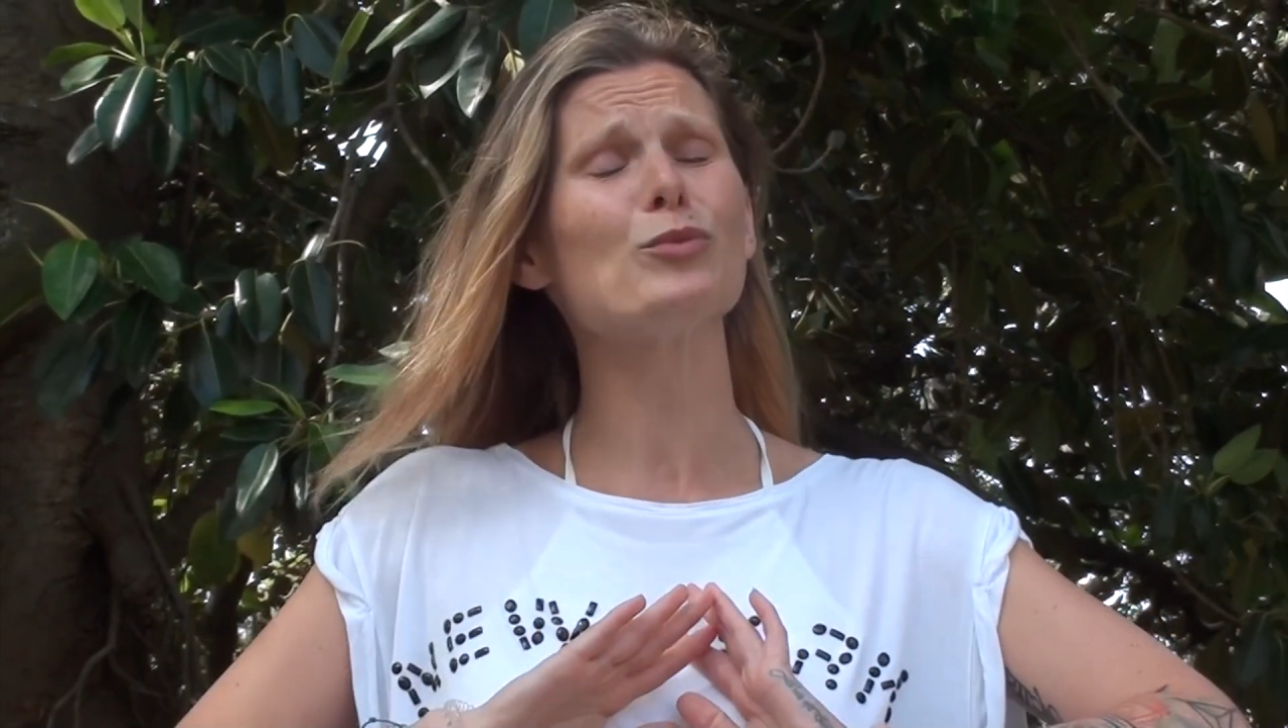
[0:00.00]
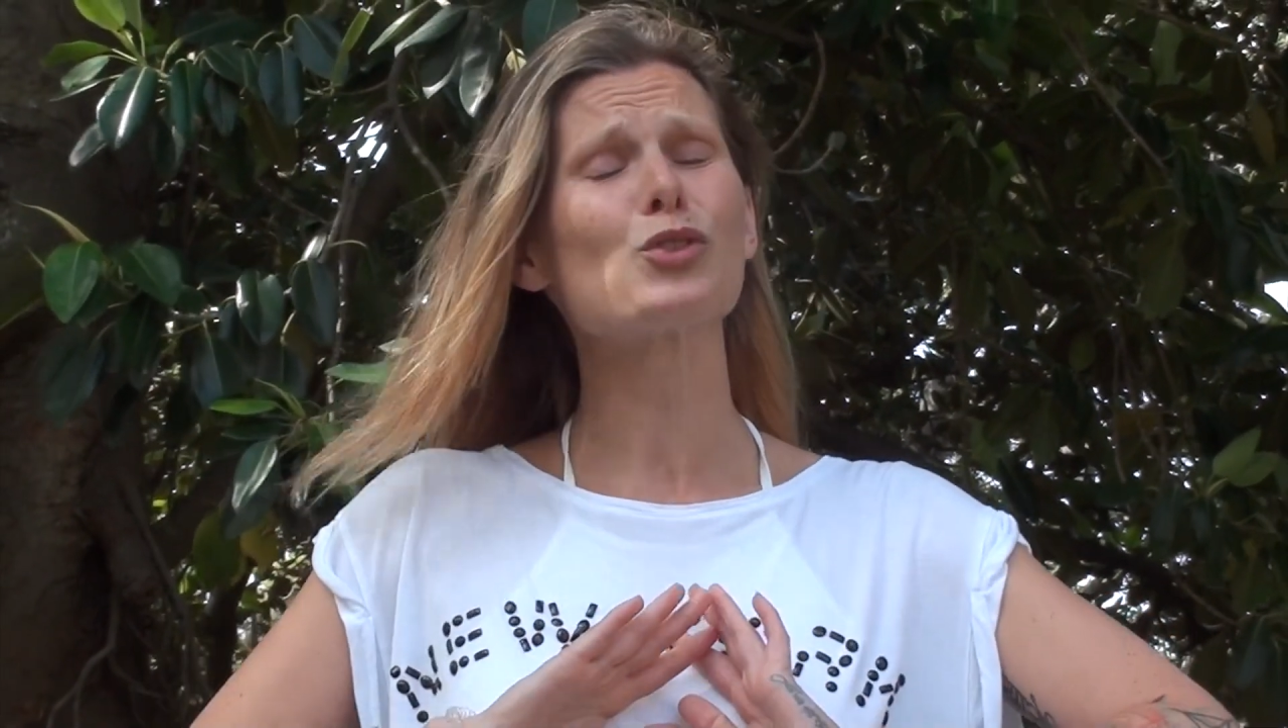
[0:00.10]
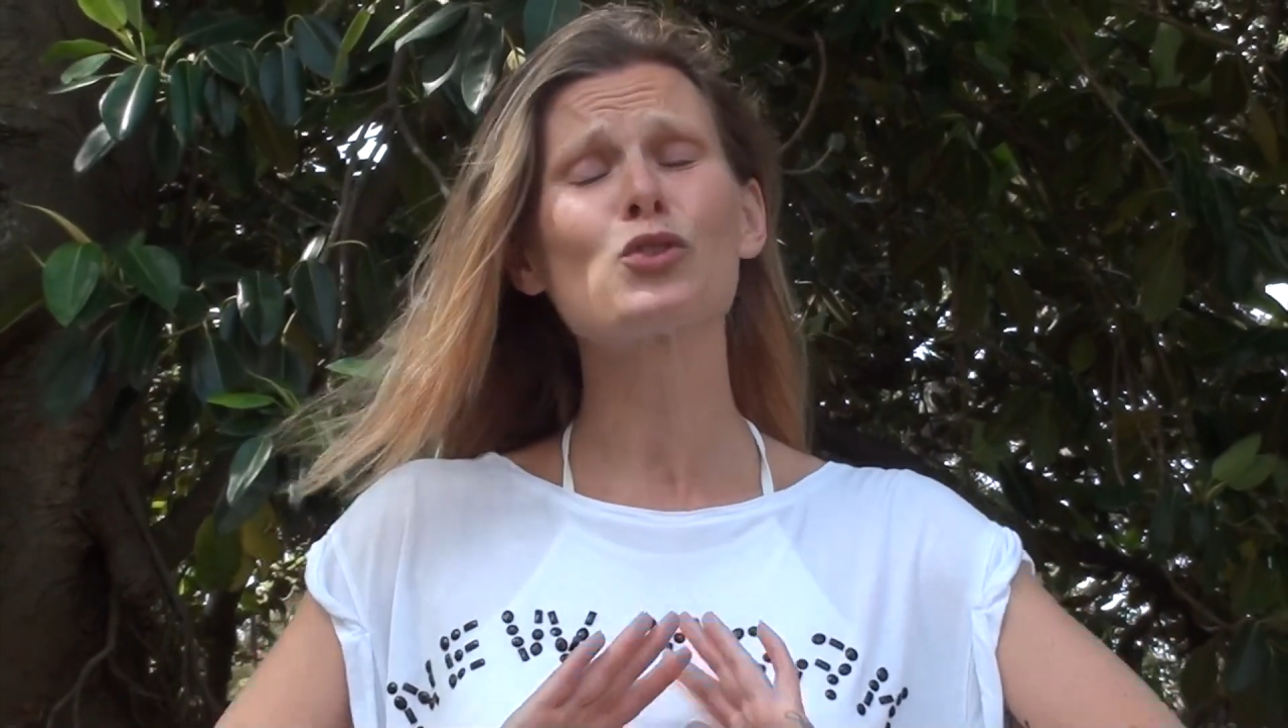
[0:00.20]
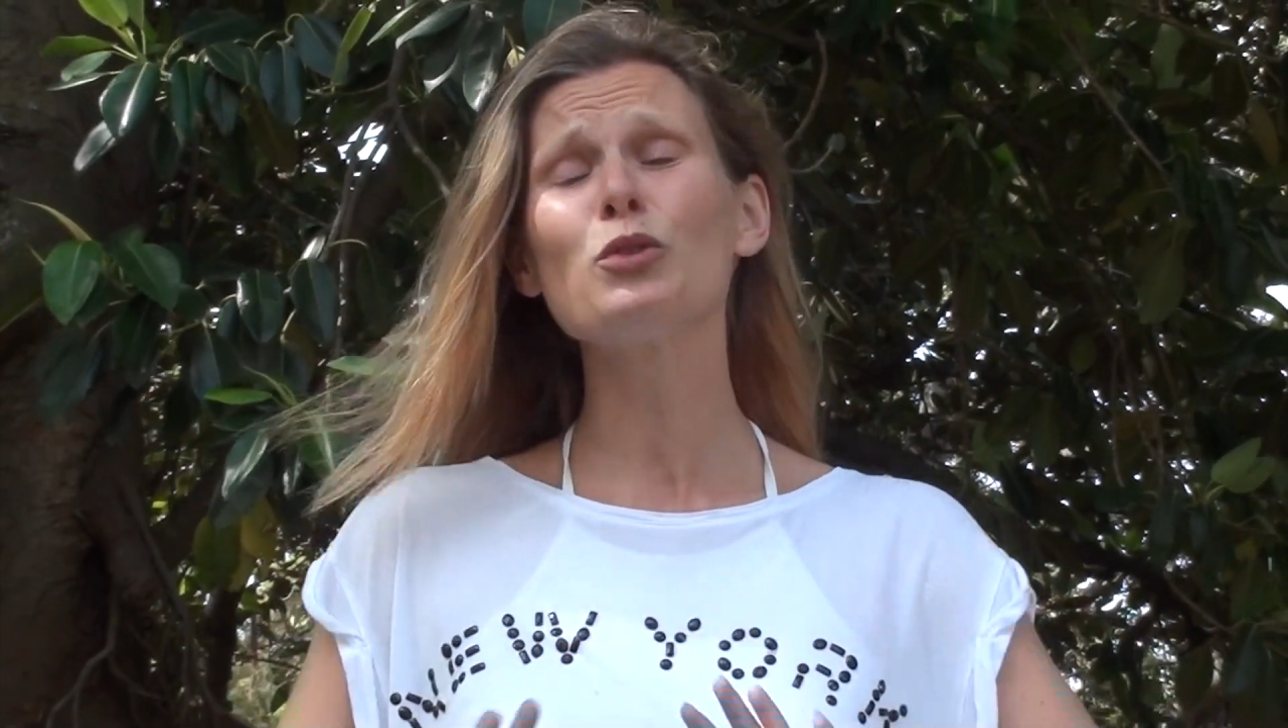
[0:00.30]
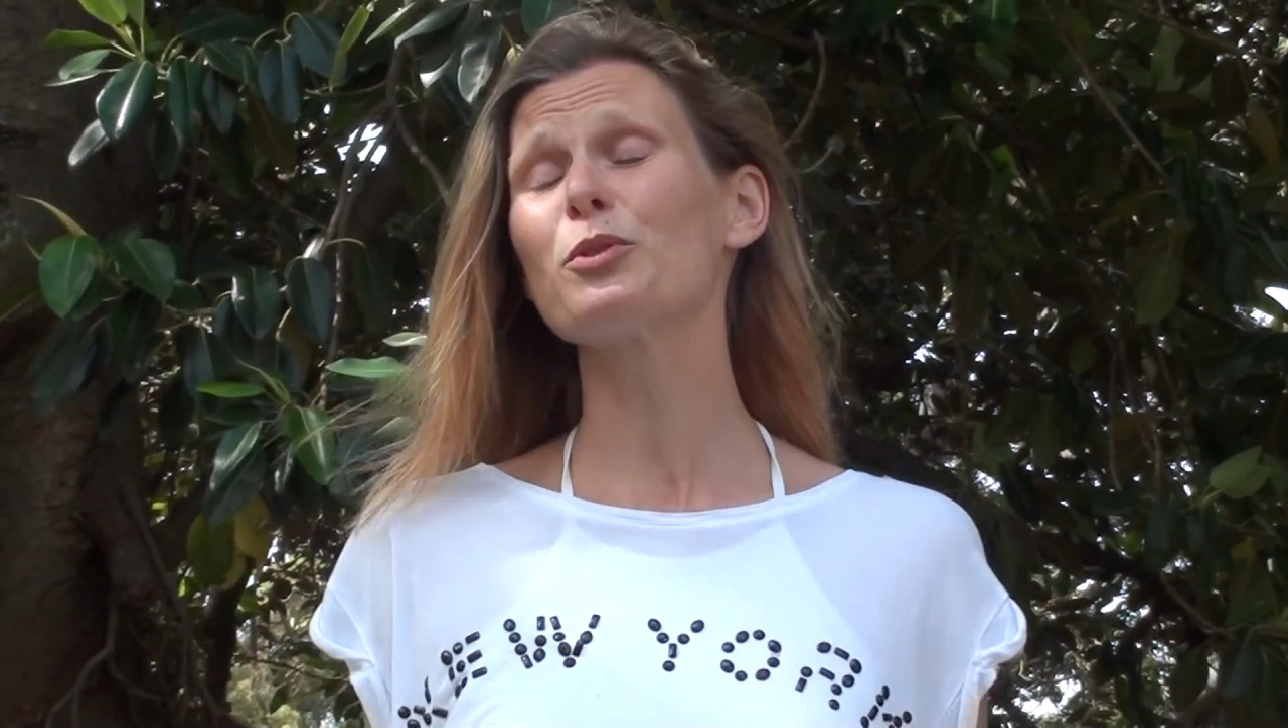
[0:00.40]

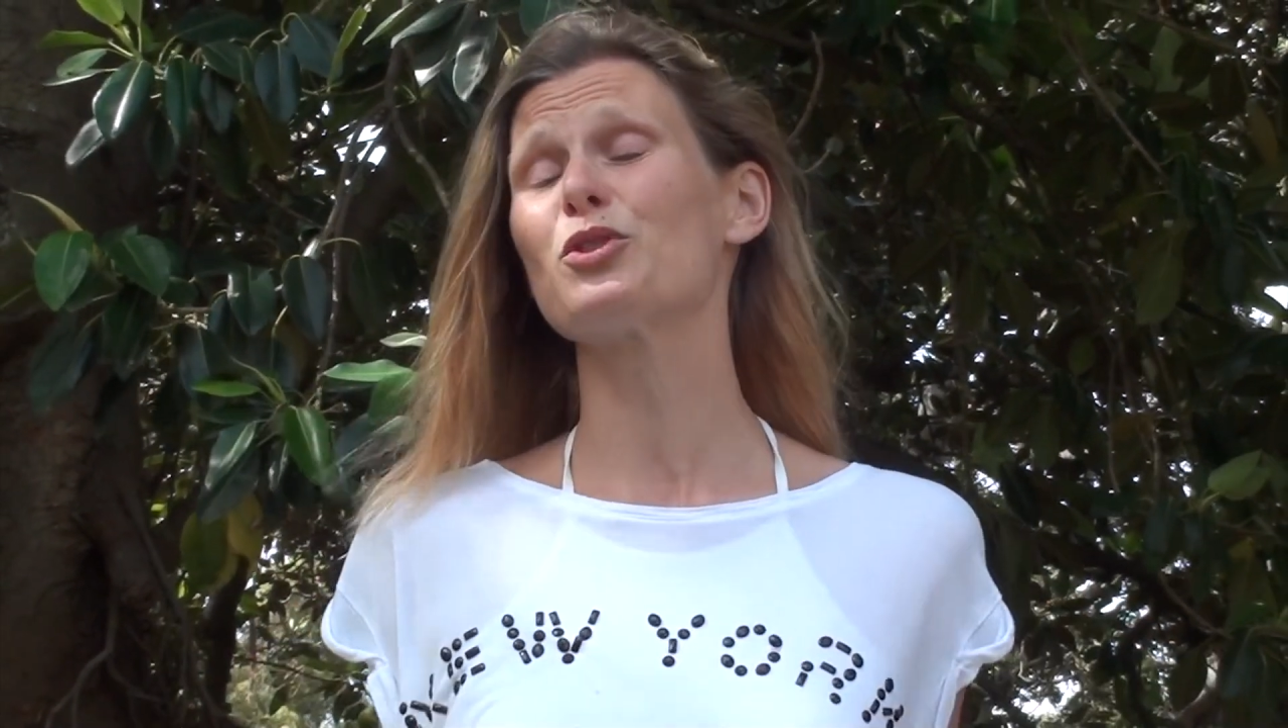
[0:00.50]
super,